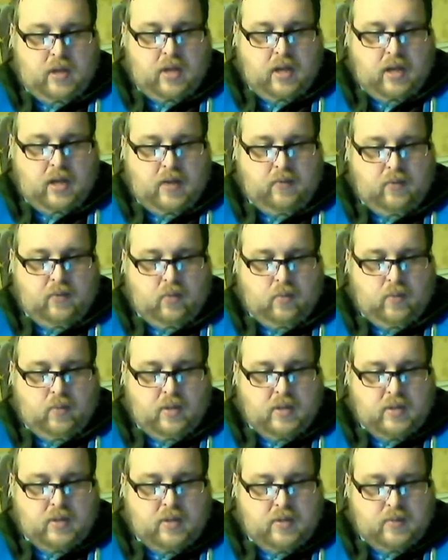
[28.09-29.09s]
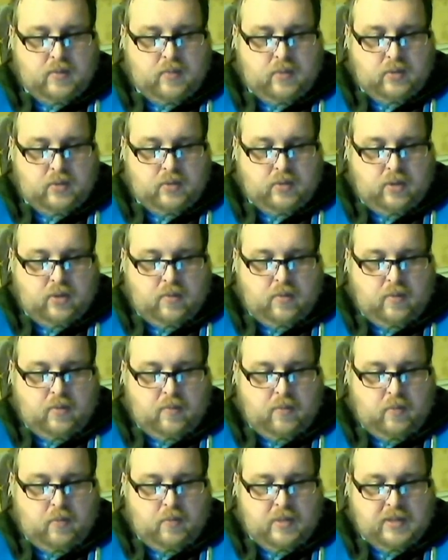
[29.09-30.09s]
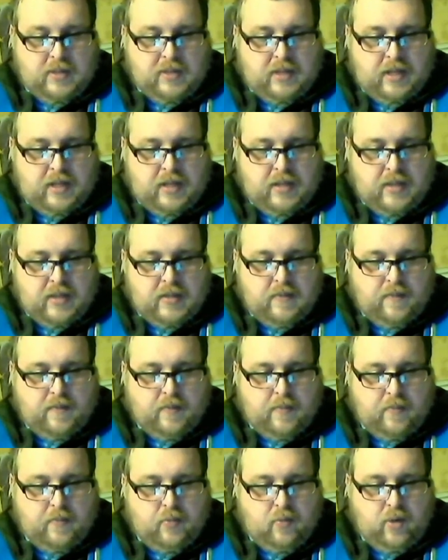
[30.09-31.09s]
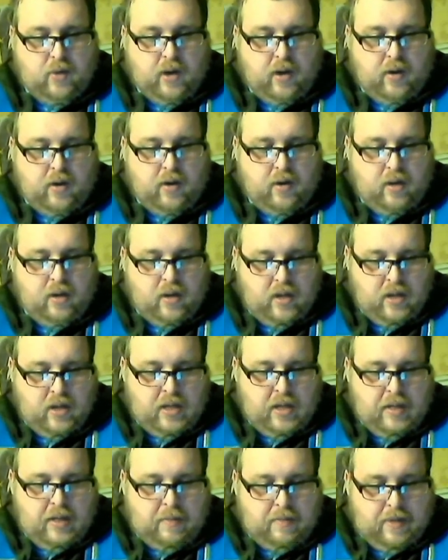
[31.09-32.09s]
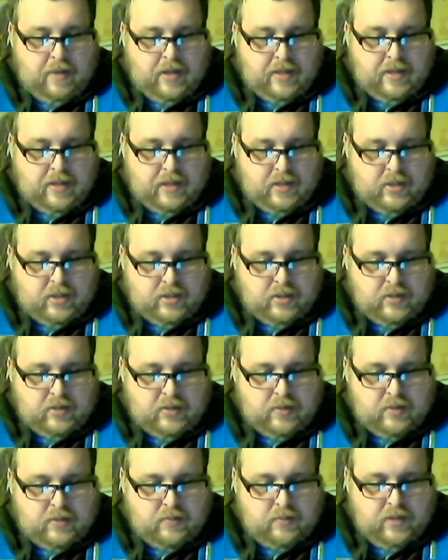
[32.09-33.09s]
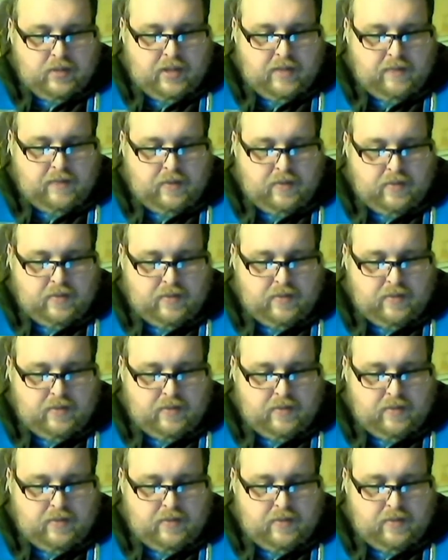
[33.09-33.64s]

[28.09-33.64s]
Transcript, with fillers: And as always, we'll start with a moment of silence, for prayer, meditation, what have you.